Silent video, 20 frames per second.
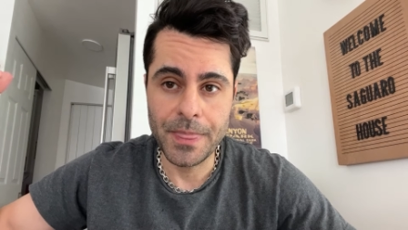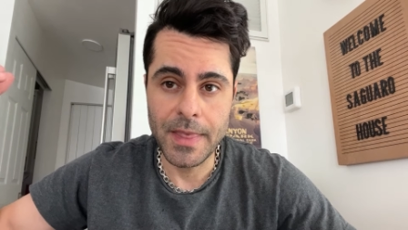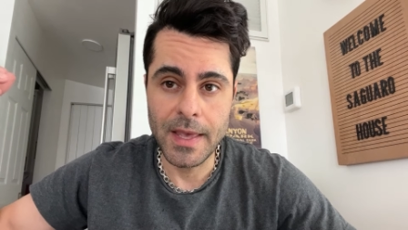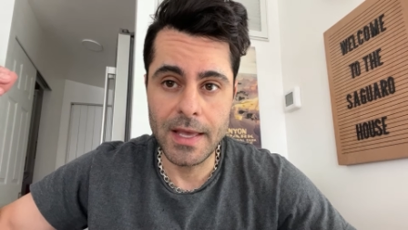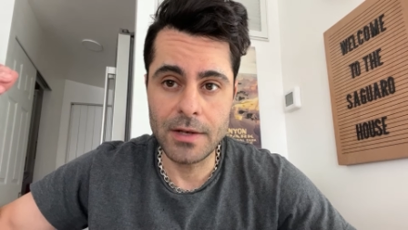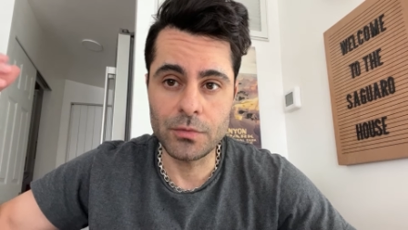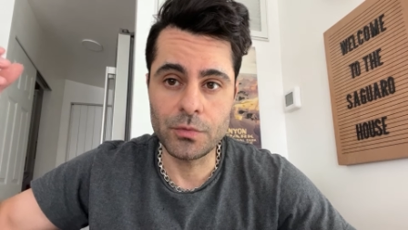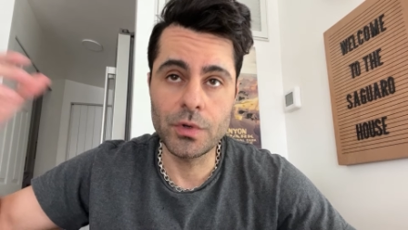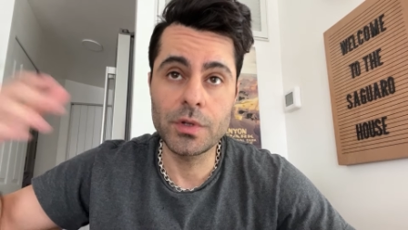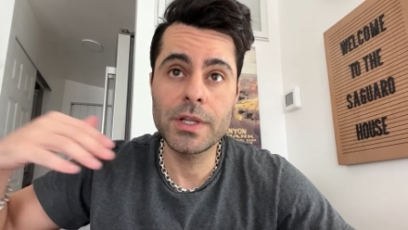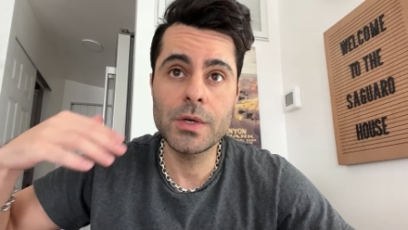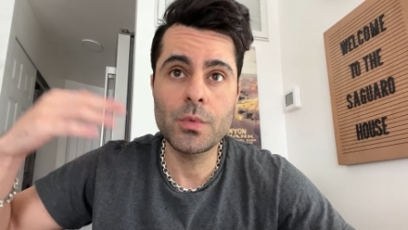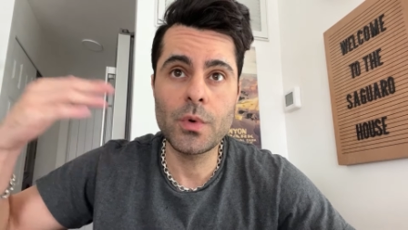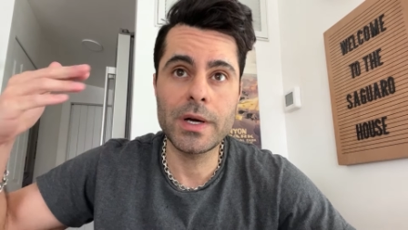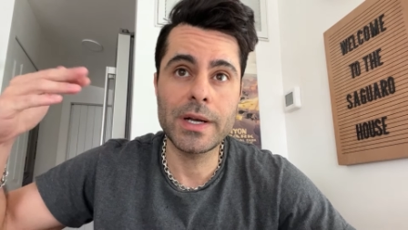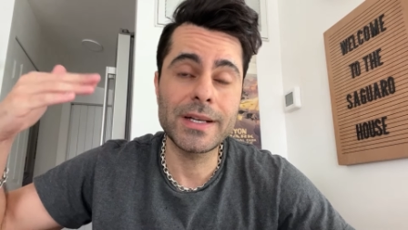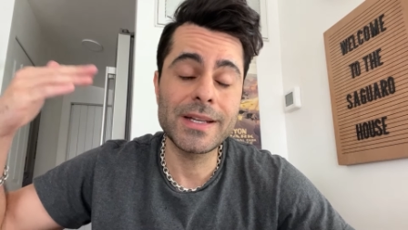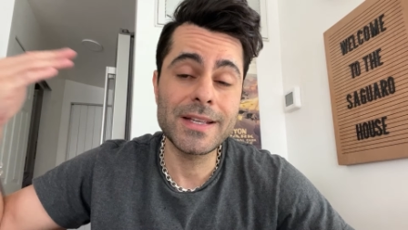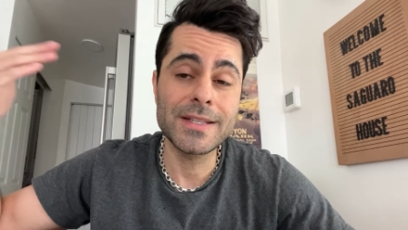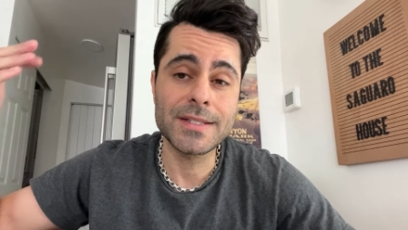And really
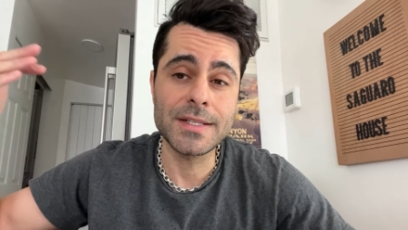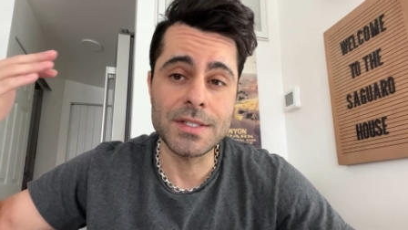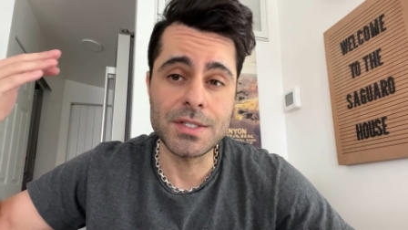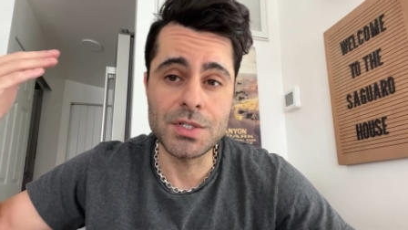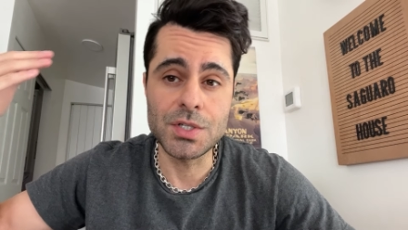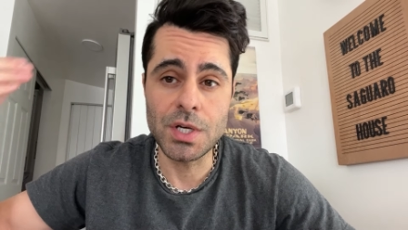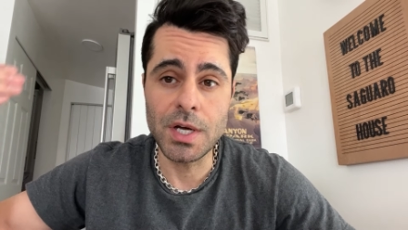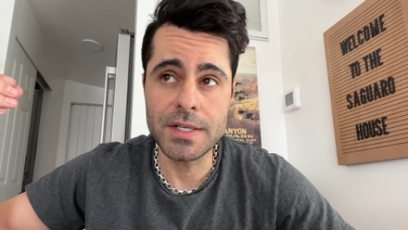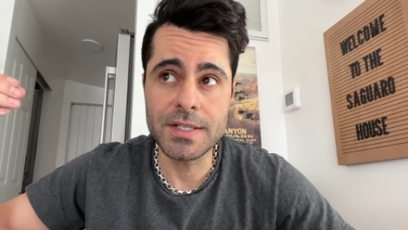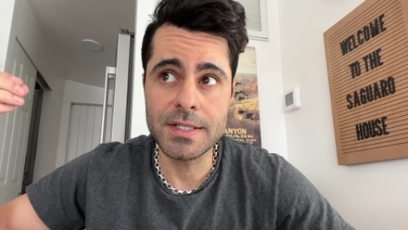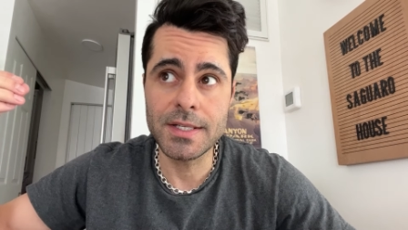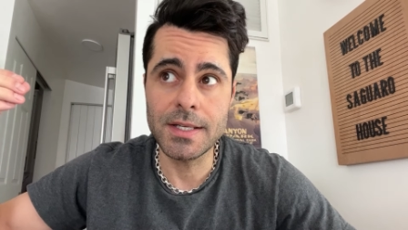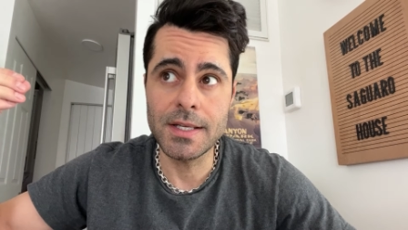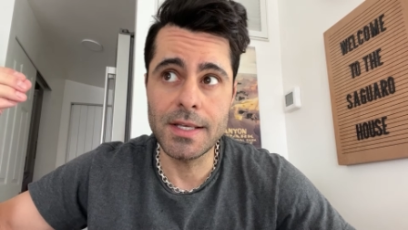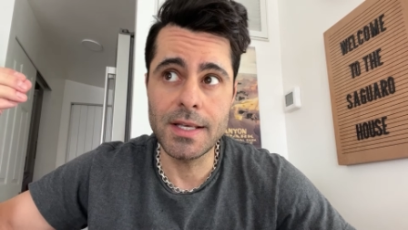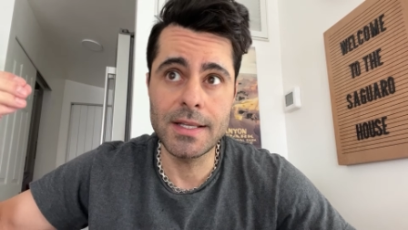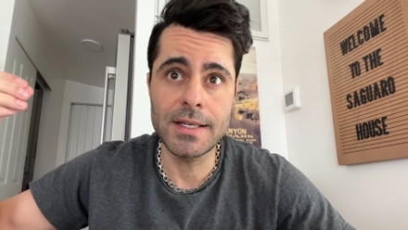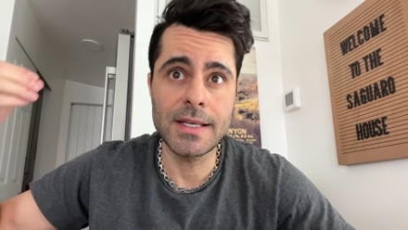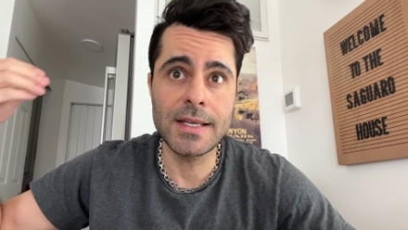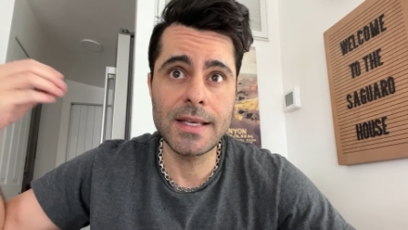what it is is just
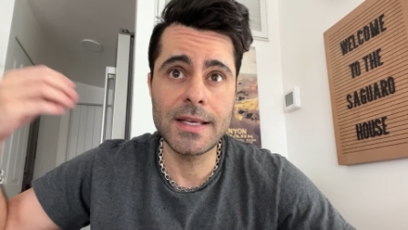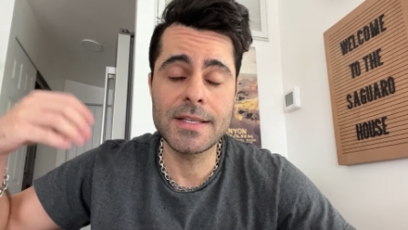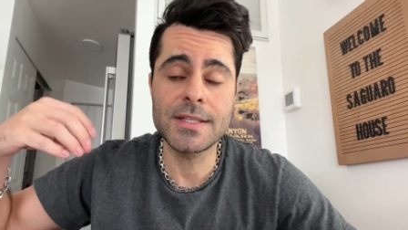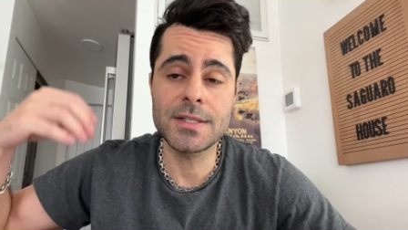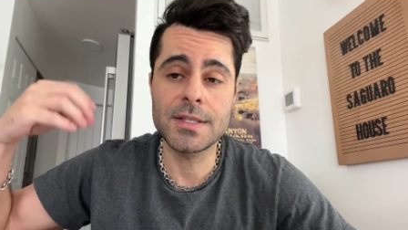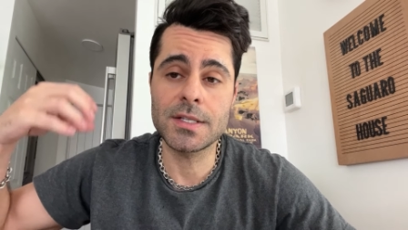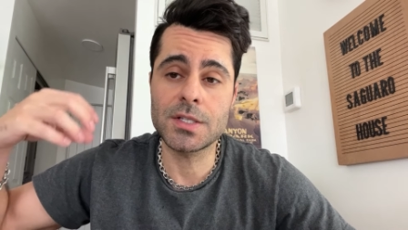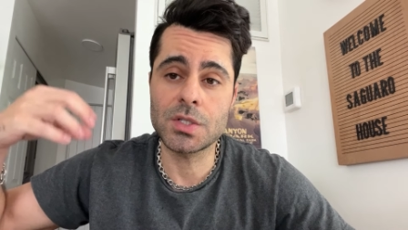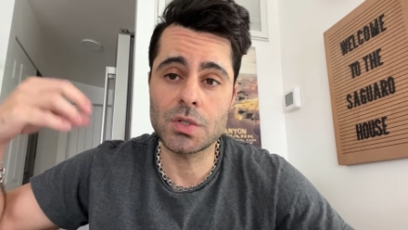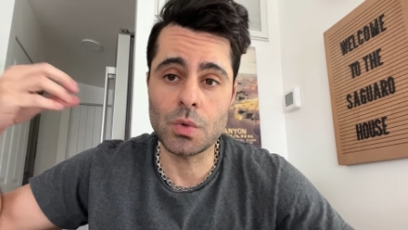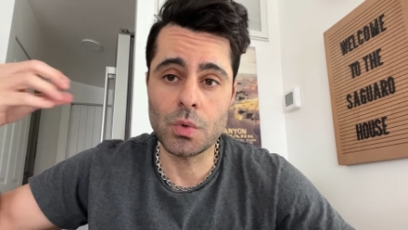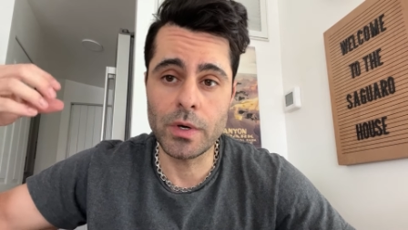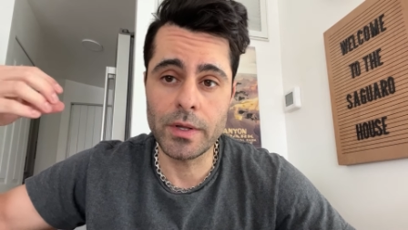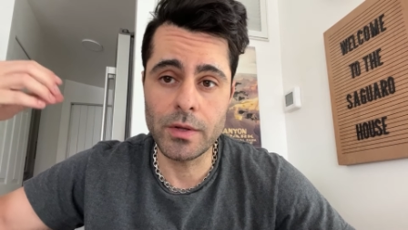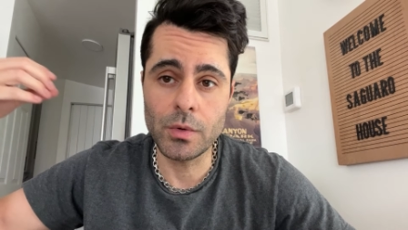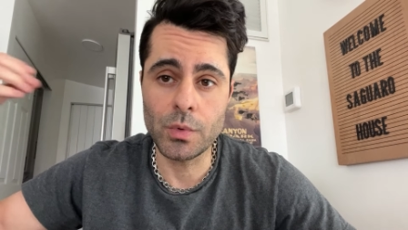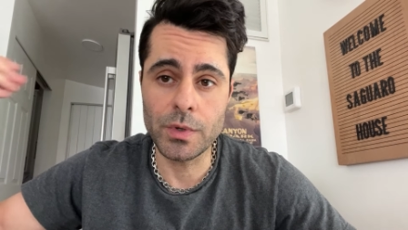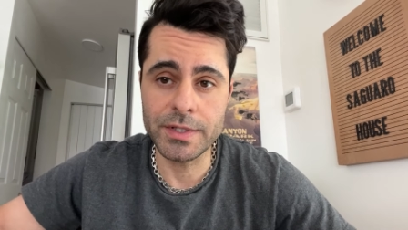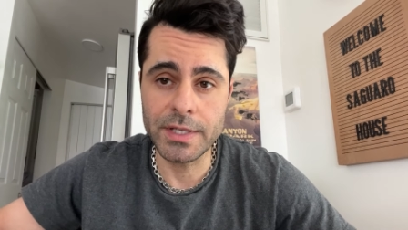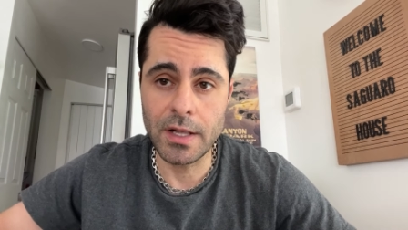it is the story
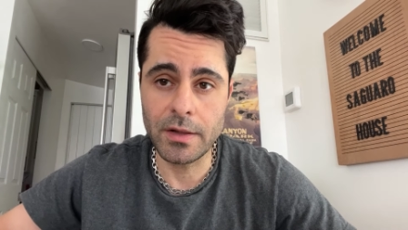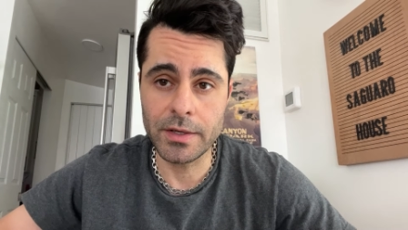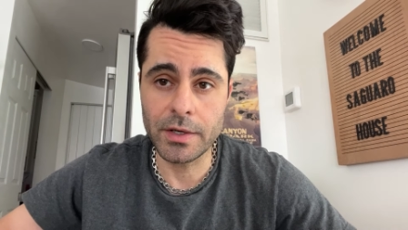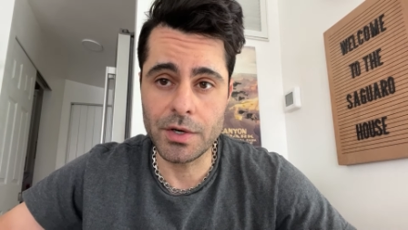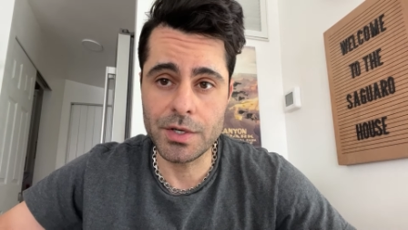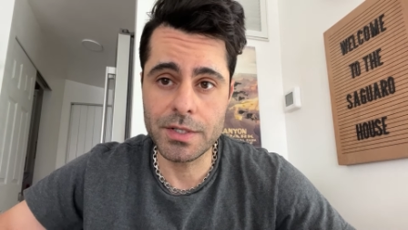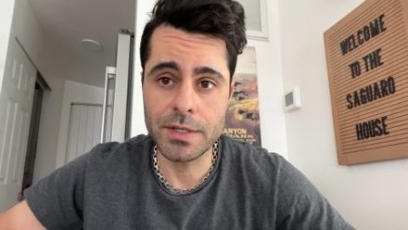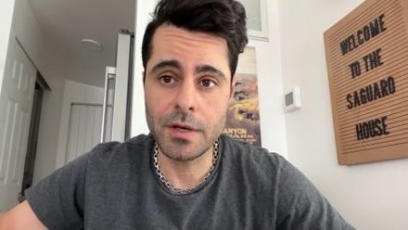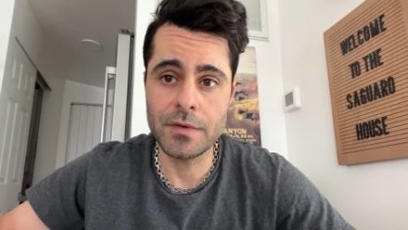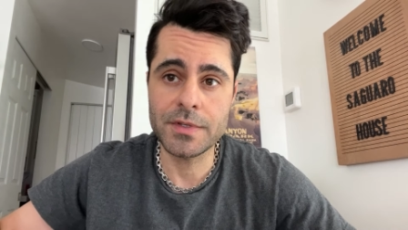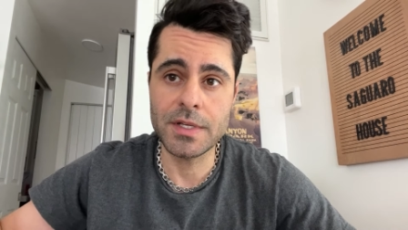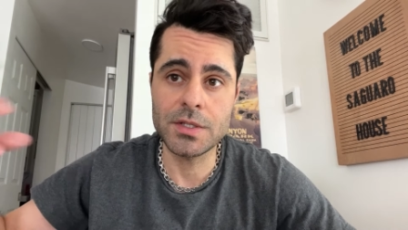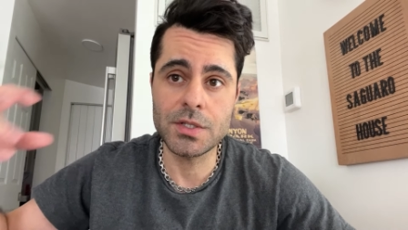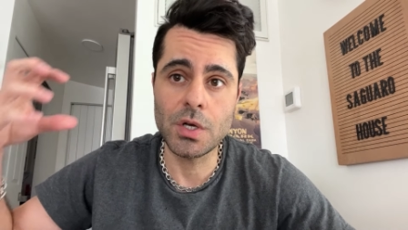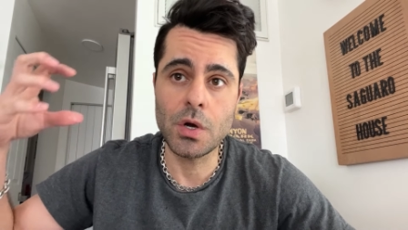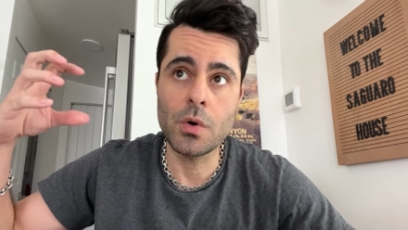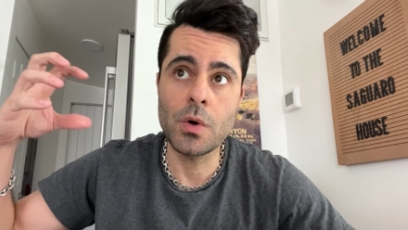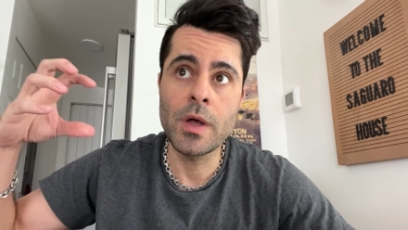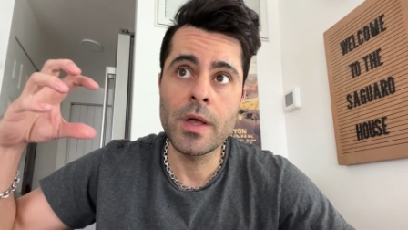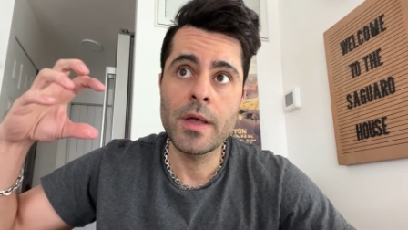that we're telling ourselves. And
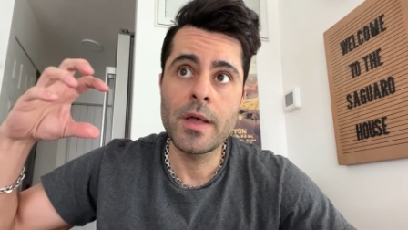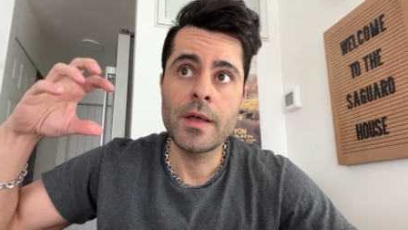so